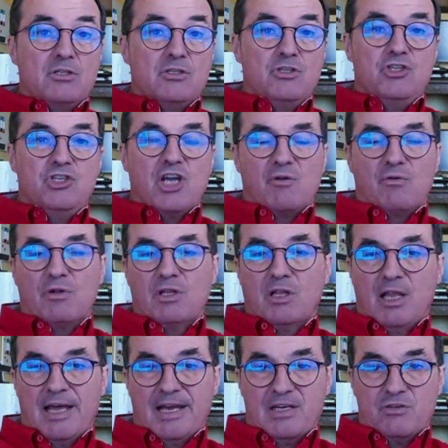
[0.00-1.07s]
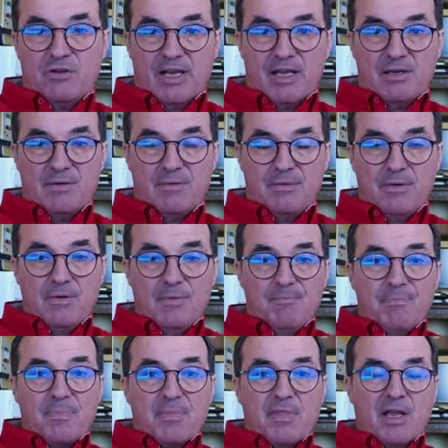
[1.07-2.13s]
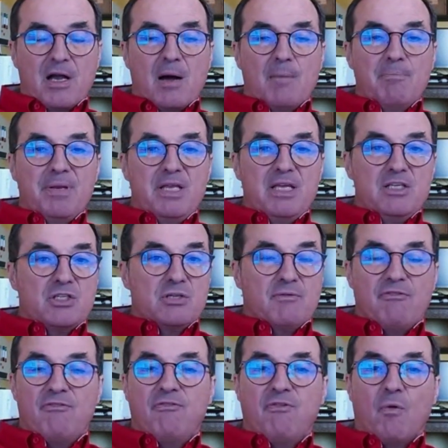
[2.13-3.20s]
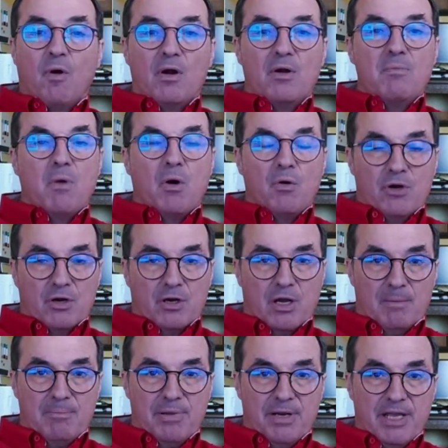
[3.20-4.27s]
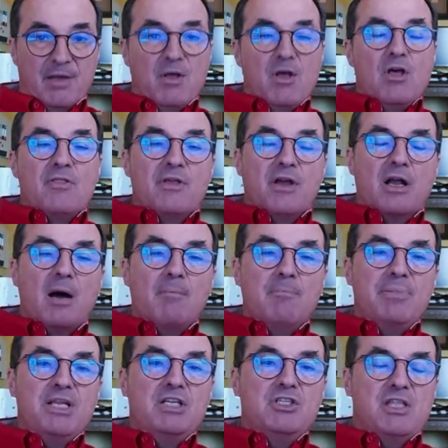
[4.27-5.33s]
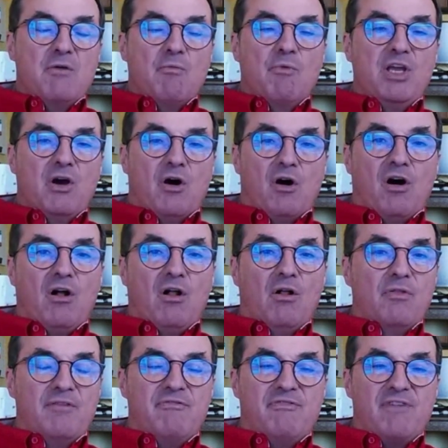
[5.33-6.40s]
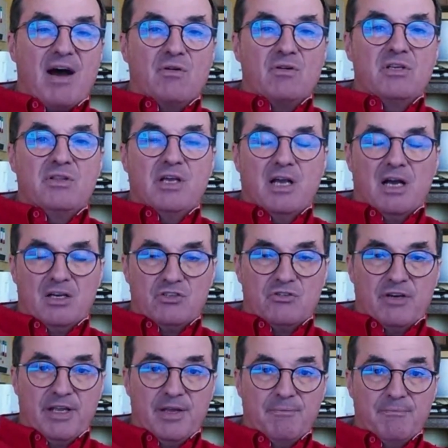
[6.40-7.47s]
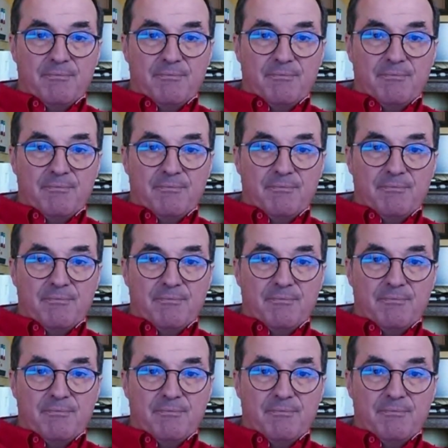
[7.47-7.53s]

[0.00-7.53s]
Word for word: General Electric, the companies, Ford Motor Company, the companies that that founded the country.